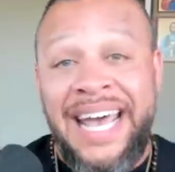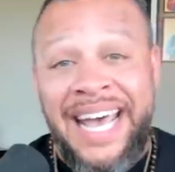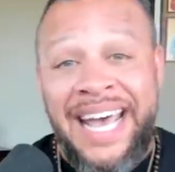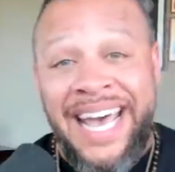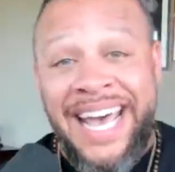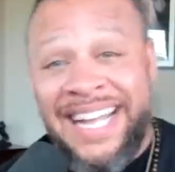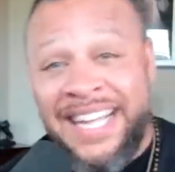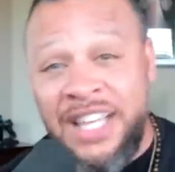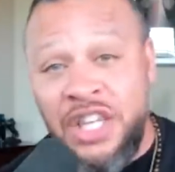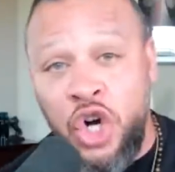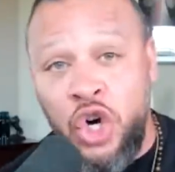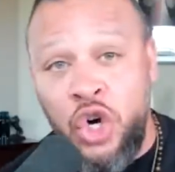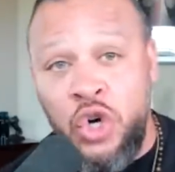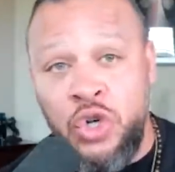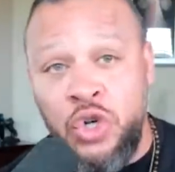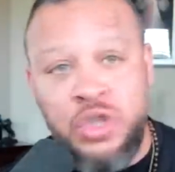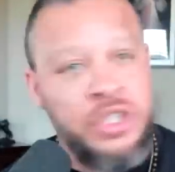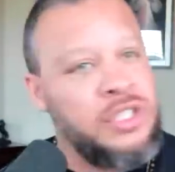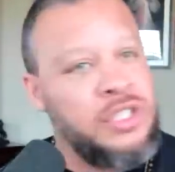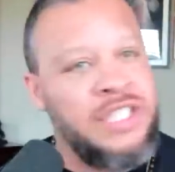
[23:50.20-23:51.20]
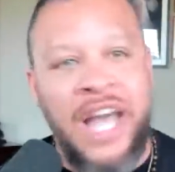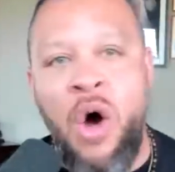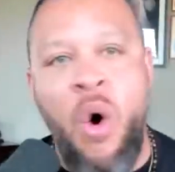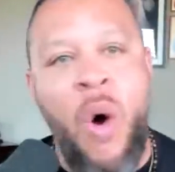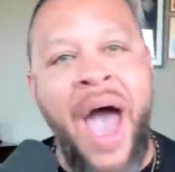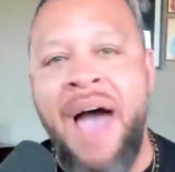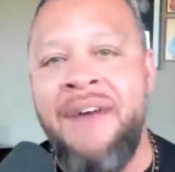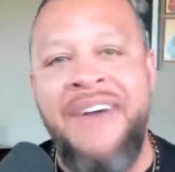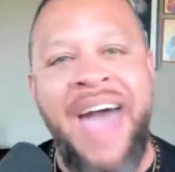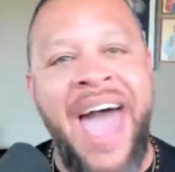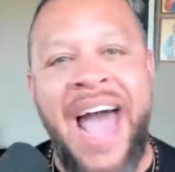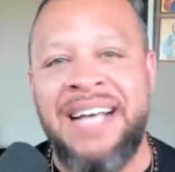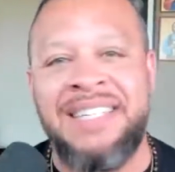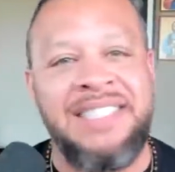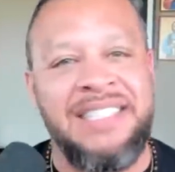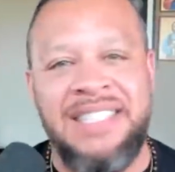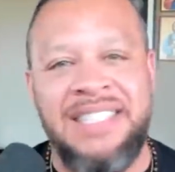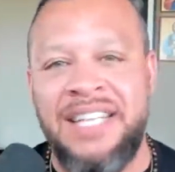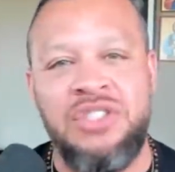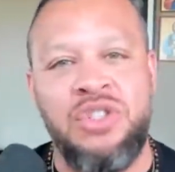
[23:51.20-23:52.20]
Hindus, they don't have
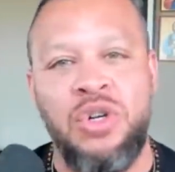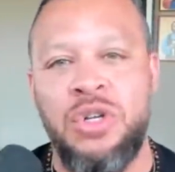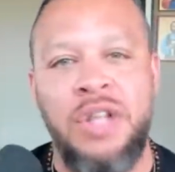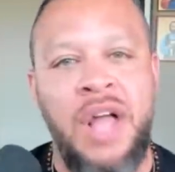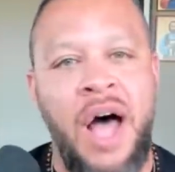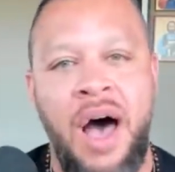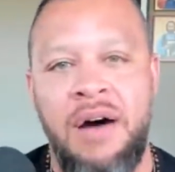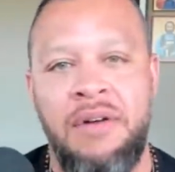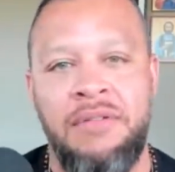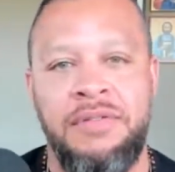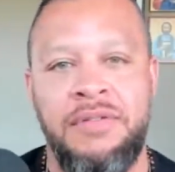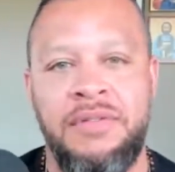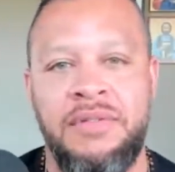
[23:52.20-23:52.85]
accidental love.